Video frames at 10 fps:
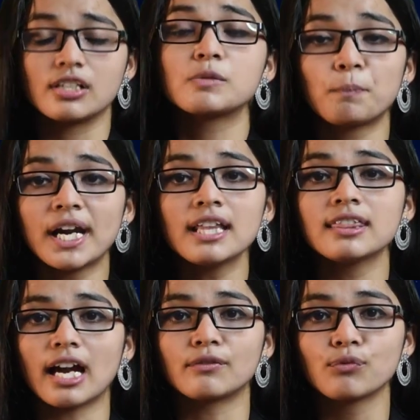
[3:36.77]
spread in
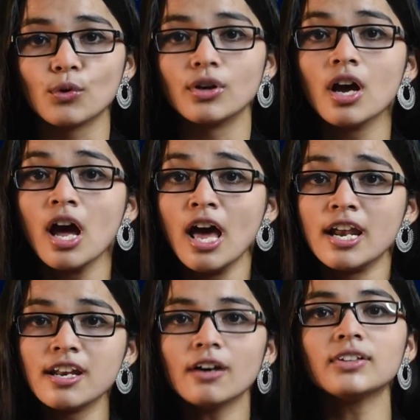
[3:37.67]
that food,
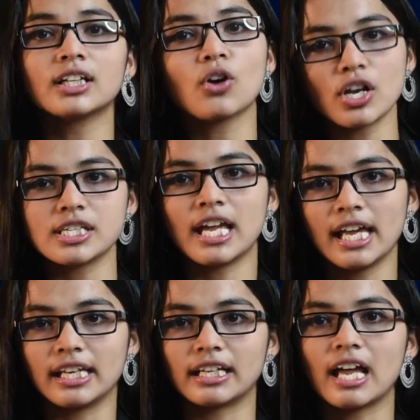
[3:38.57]
nerve that cause a
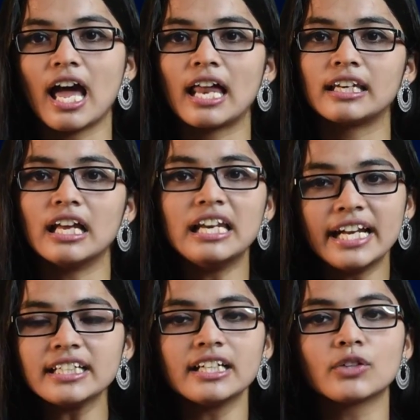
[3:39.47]
headache, and
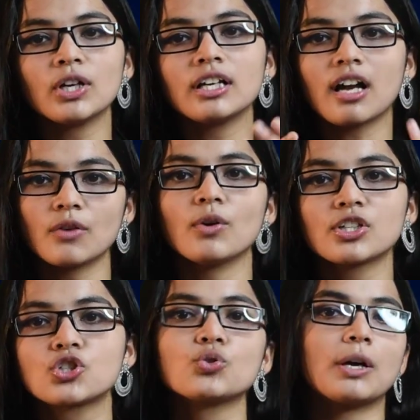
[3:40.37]
later it will
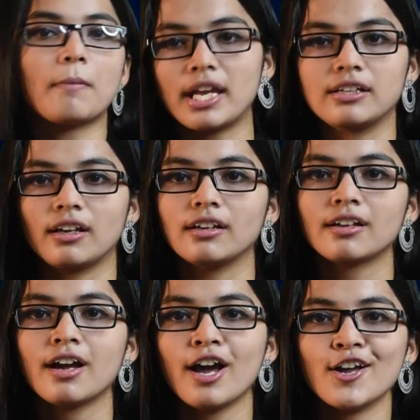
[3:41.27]
convert to the migraine.
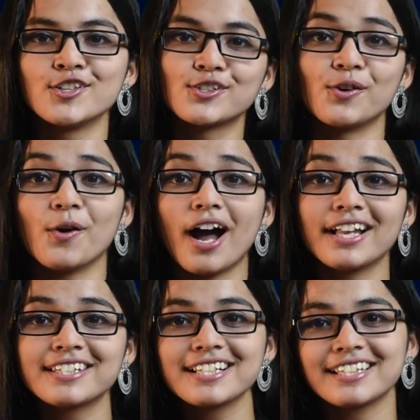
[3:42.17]
So
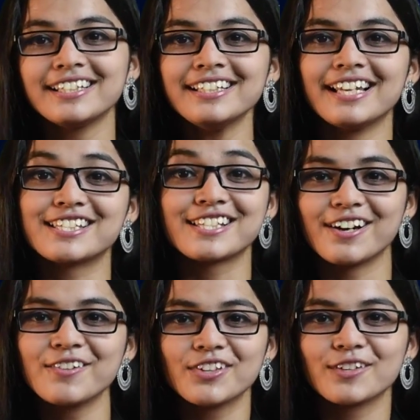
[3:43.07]
until then, let's
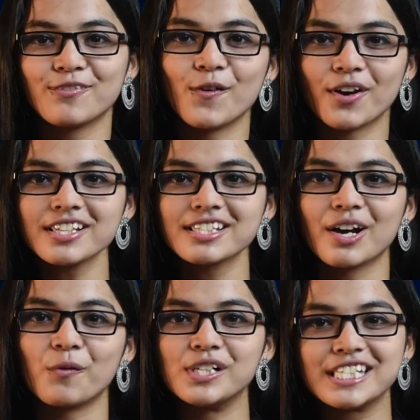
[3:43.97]
learn with the focus.
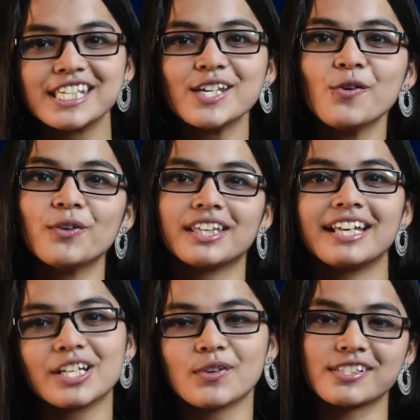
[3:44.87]
We'll see you with the
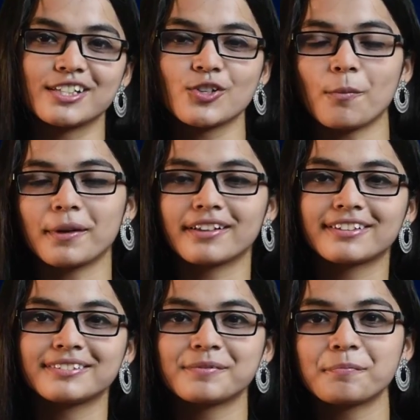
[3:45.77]
interesting topic.
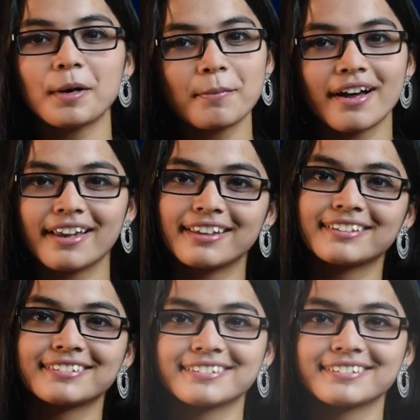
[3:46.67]
Bye.